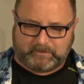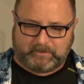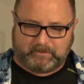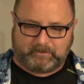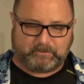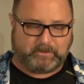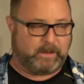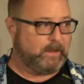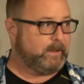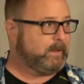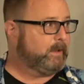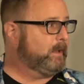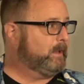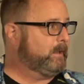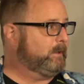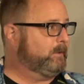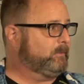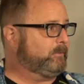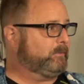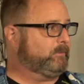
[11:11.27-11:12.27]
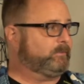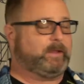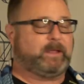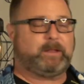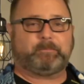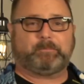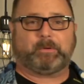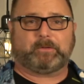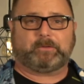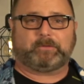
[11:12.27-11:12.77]
Okay? And here's the
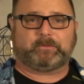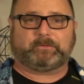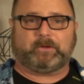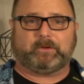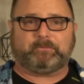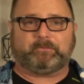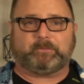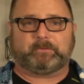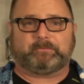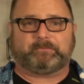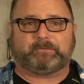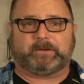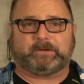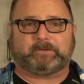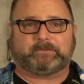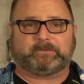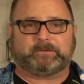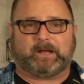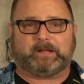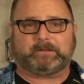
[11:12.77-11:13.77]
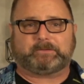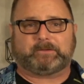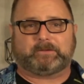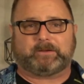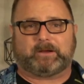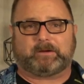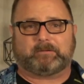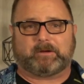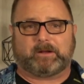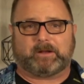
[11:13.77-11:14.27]
sad part. The software fix got to
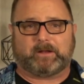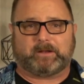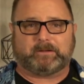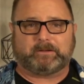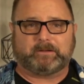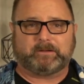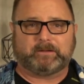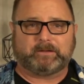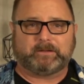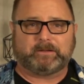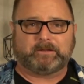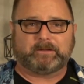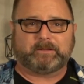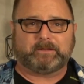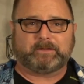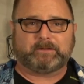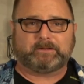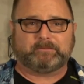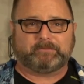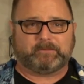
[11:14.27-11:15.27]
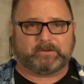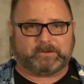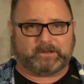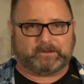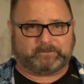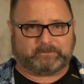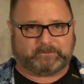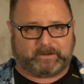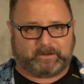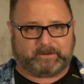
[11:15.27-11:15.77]
Dairon the very
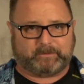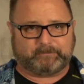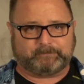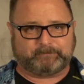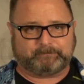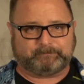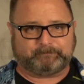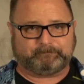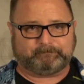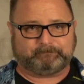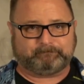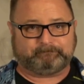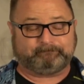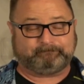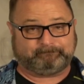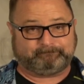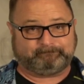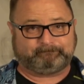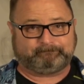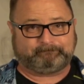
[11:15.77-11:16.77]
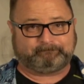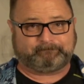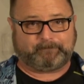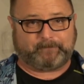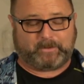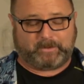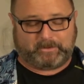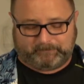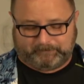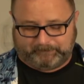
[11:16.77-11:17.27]
next day.
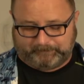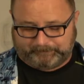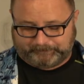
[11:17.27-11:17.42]
Okay?